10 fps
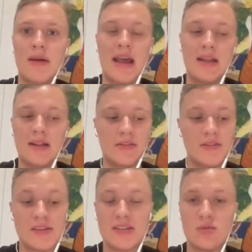hey, like
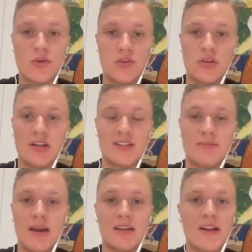this is what you can
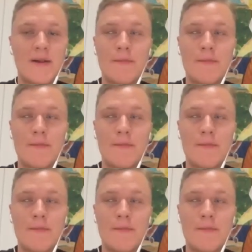expect.